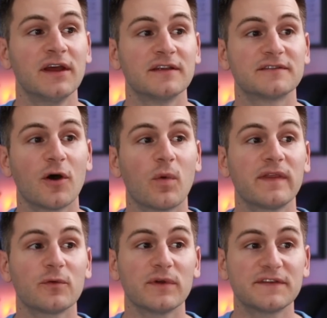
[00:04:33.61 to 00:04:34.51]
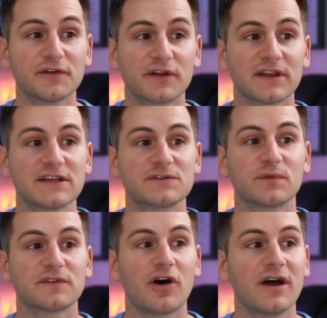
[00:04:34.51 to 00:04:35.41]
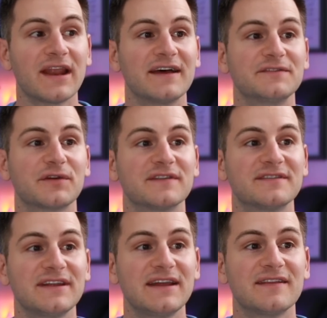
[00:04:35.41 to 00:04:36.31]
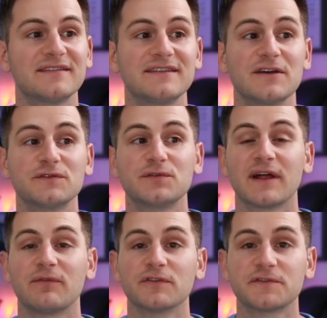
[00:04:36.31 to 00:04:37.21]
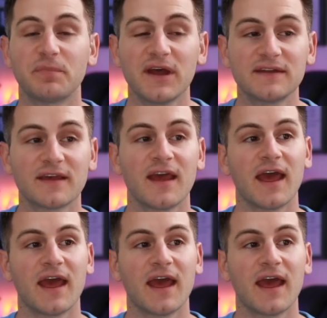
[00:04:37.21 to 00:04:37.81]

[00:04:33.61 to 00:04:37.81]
So when the recirculation was on, as you can see, the CO2 levels spiked,